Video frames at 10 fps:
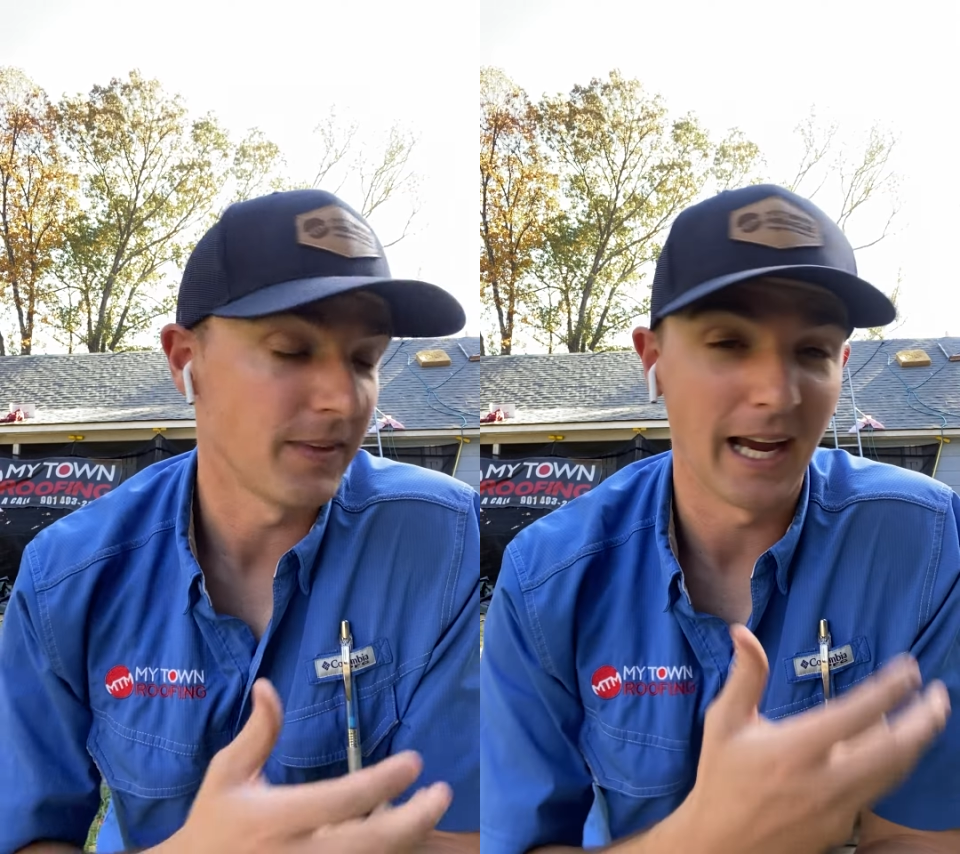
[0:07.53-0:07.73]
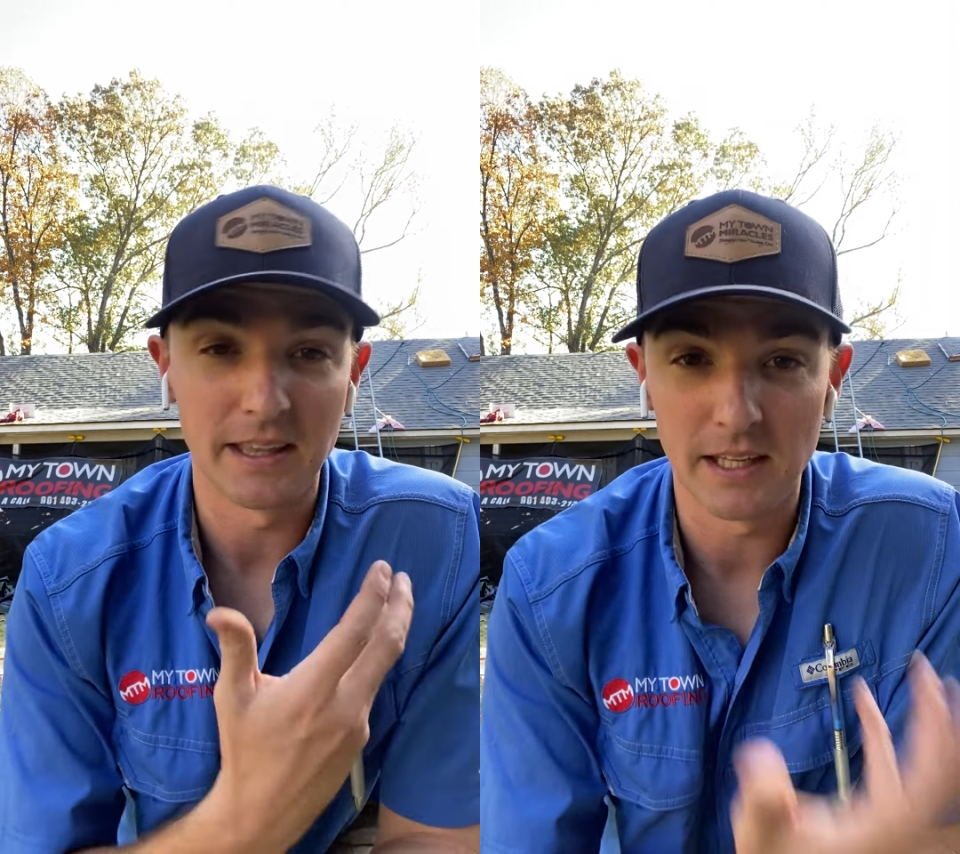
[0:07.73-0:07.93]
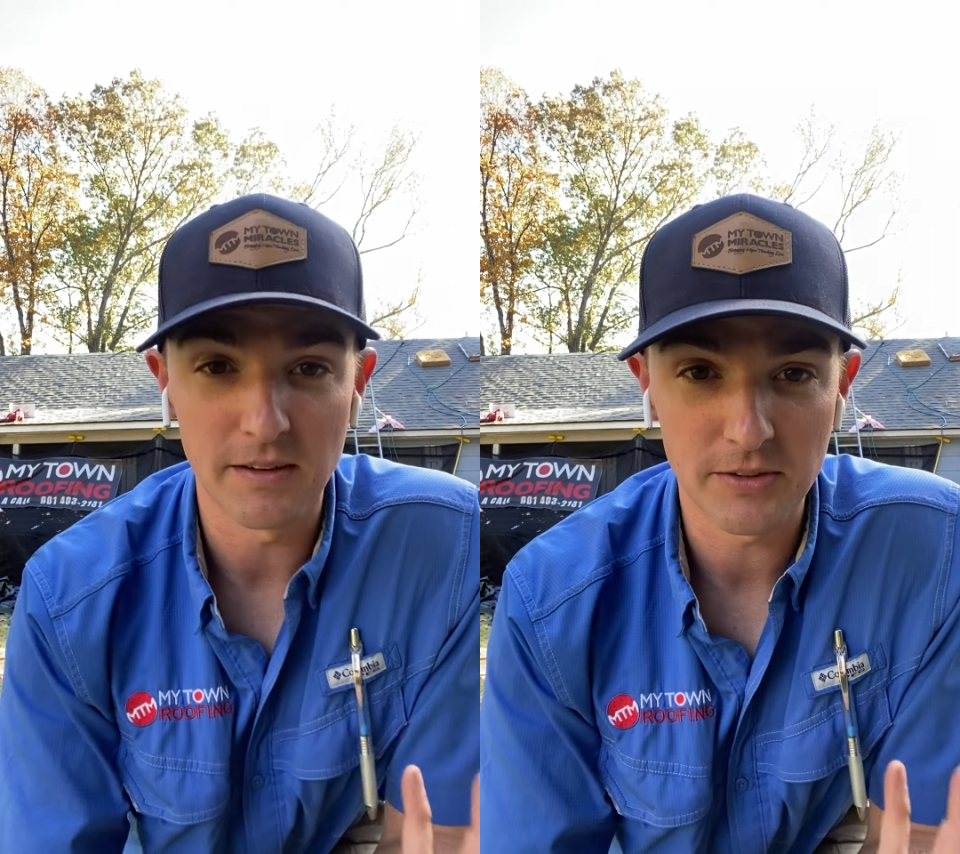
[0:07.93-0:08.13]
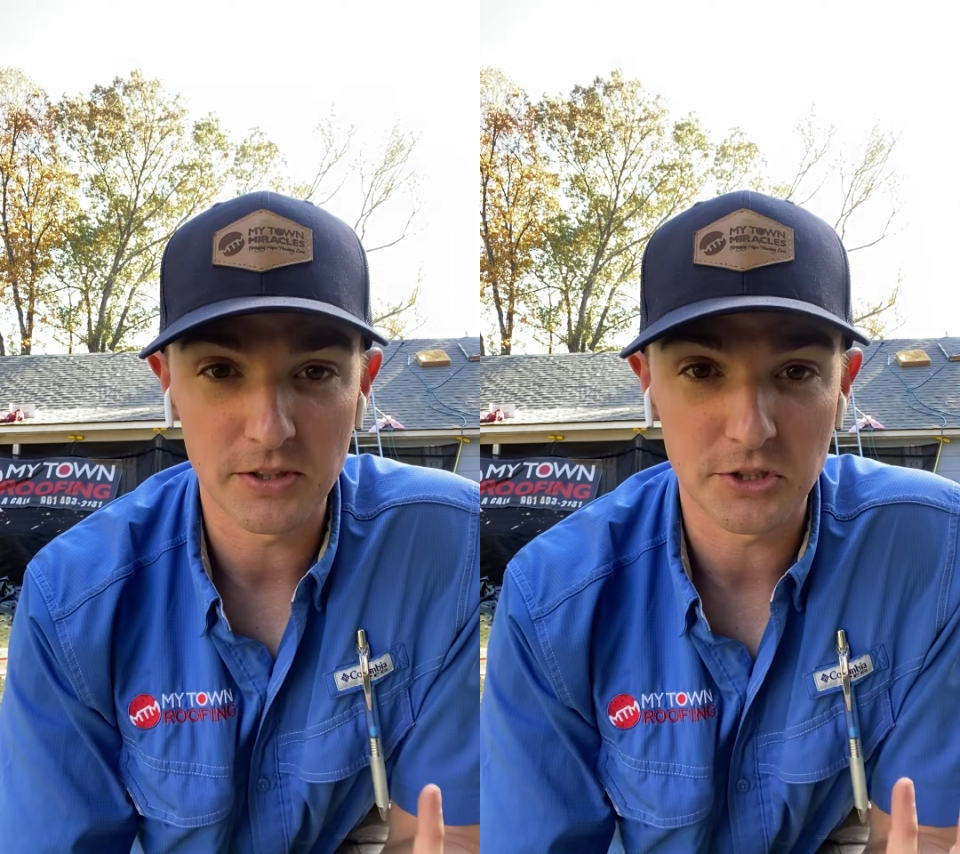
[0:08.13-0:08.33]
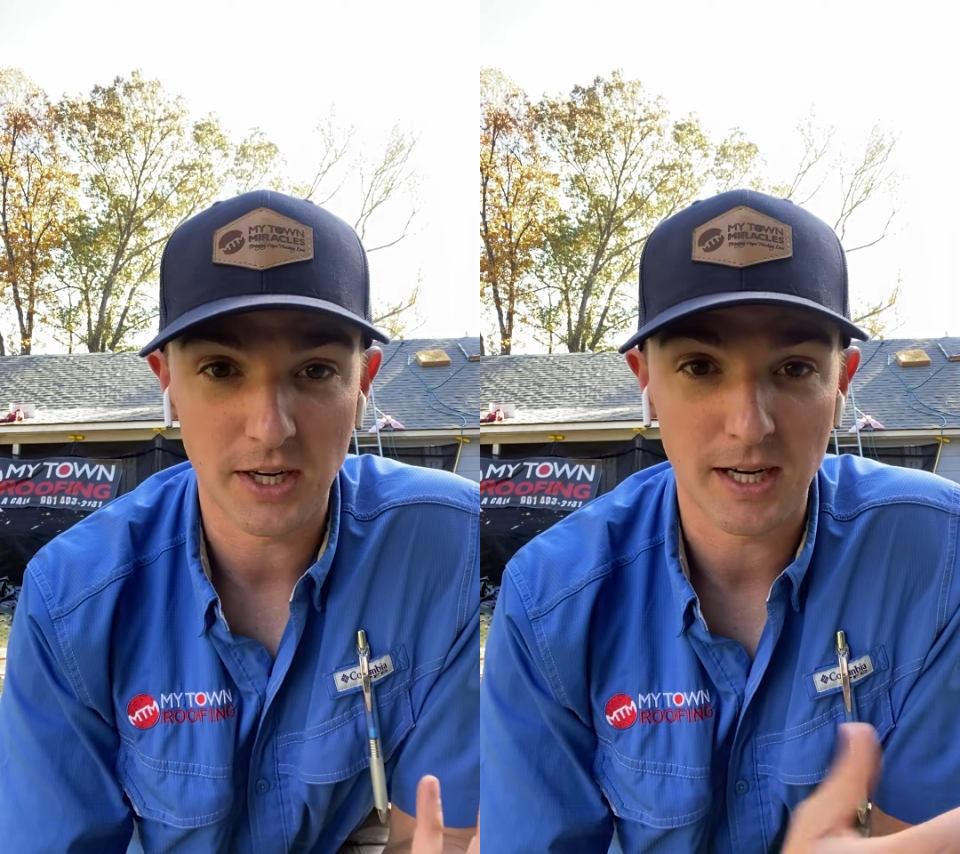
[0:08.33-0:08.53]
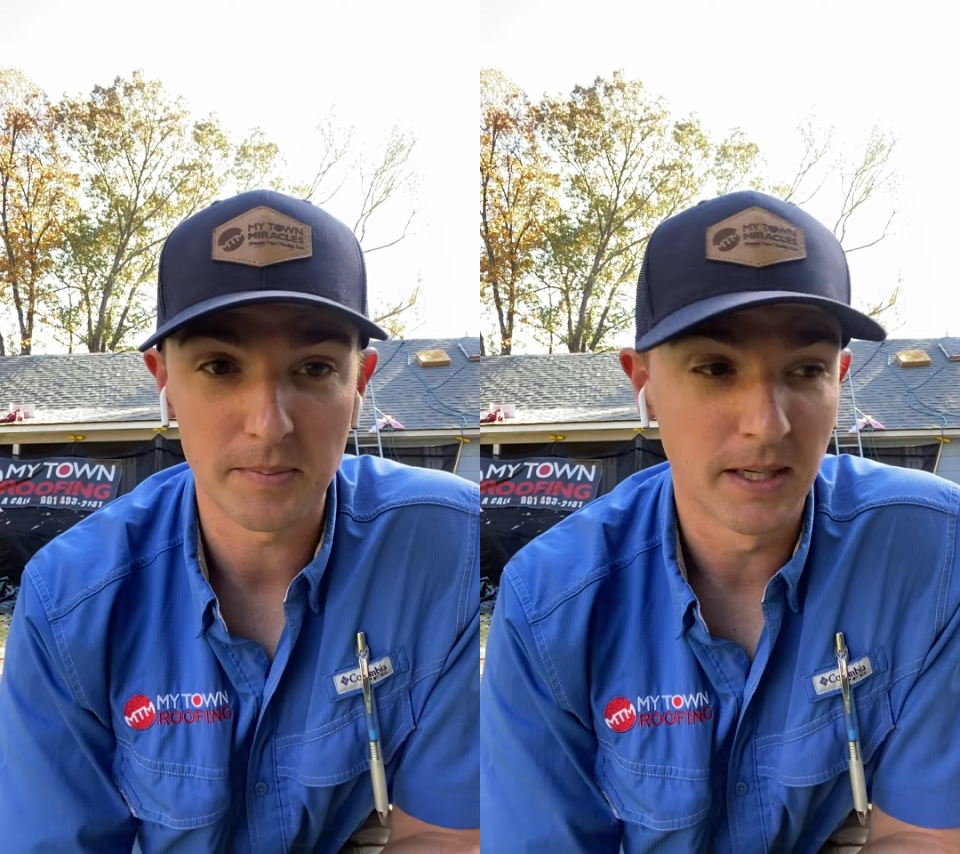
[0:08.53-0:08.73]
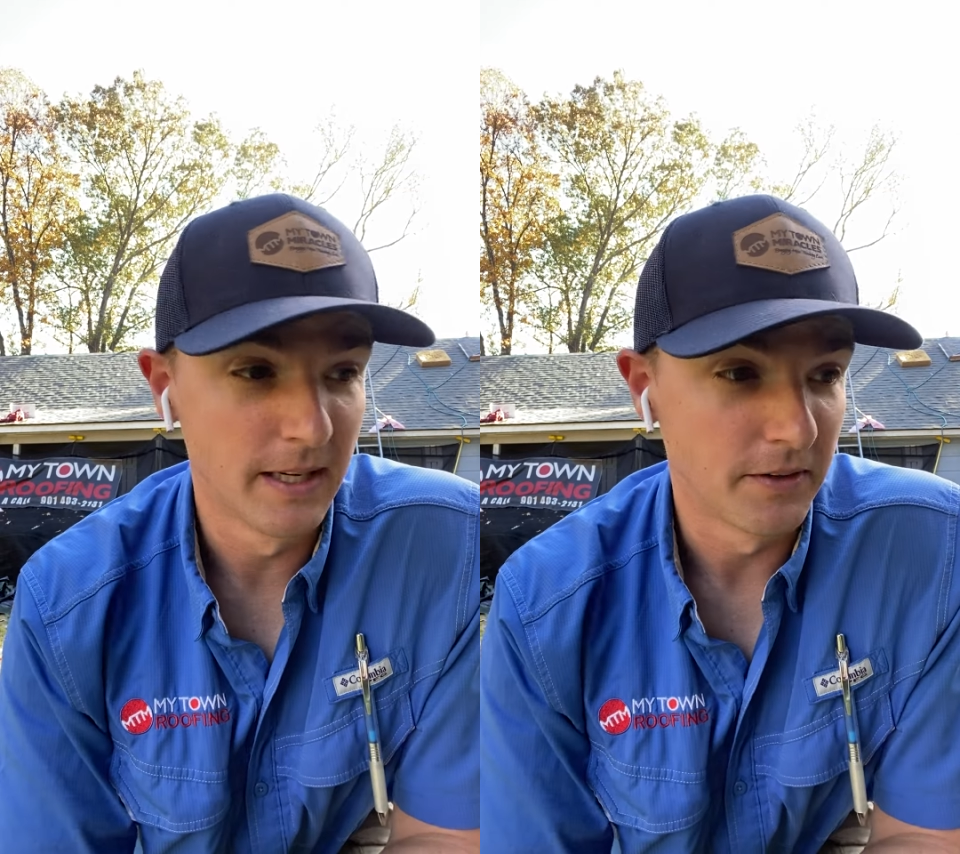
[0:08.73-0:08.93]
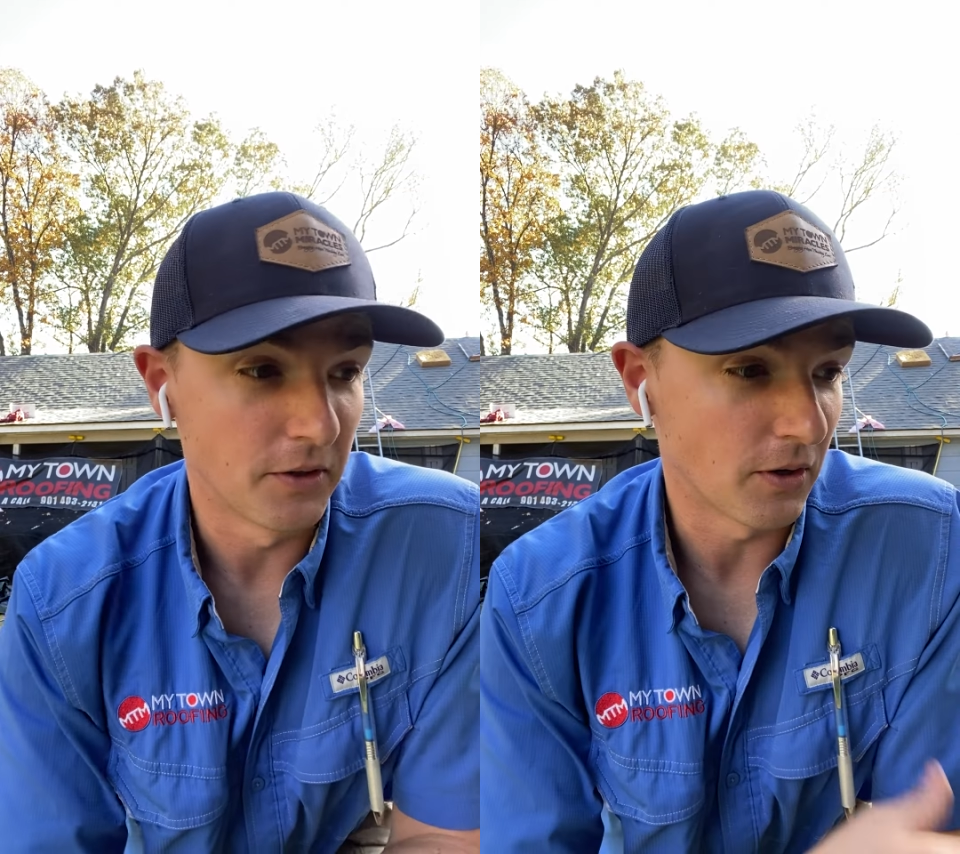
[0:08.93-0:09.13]
At the end of the job,
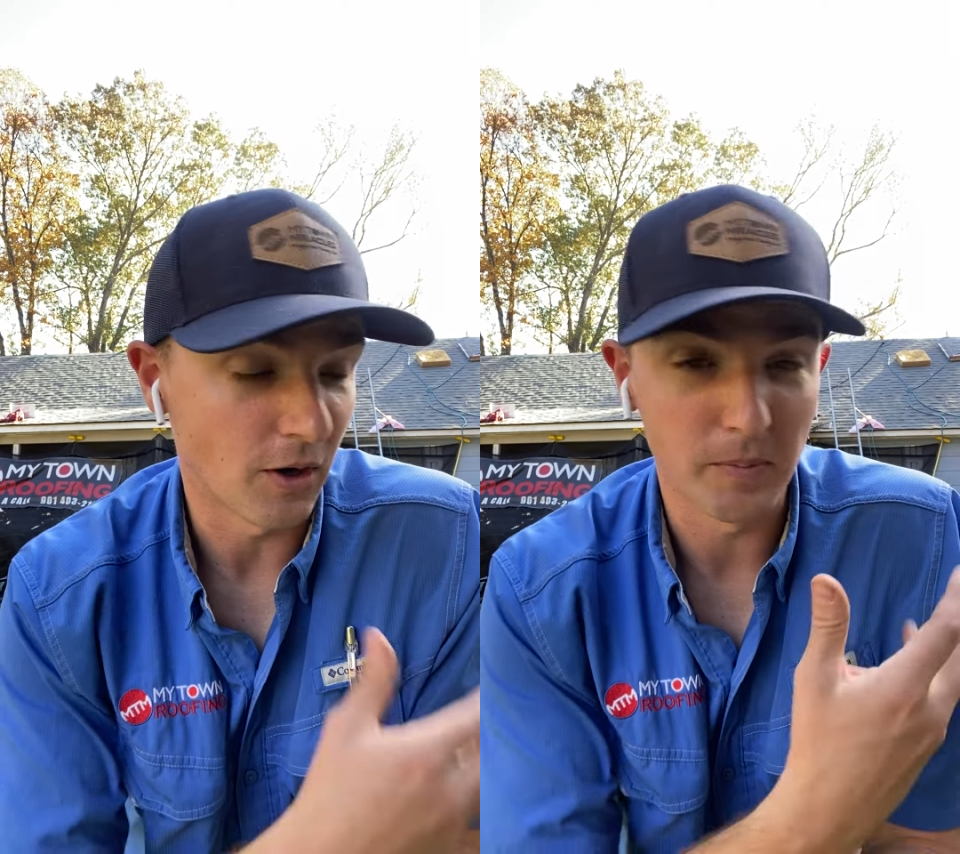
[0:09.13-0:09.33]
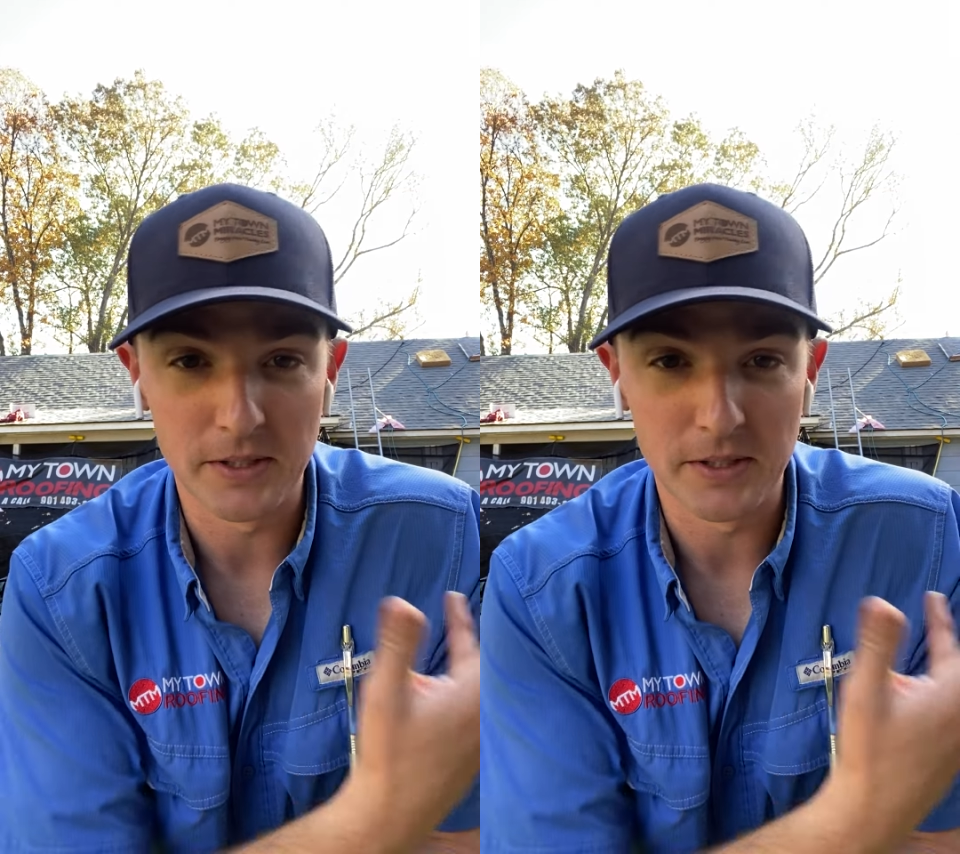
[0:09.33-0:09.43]
there are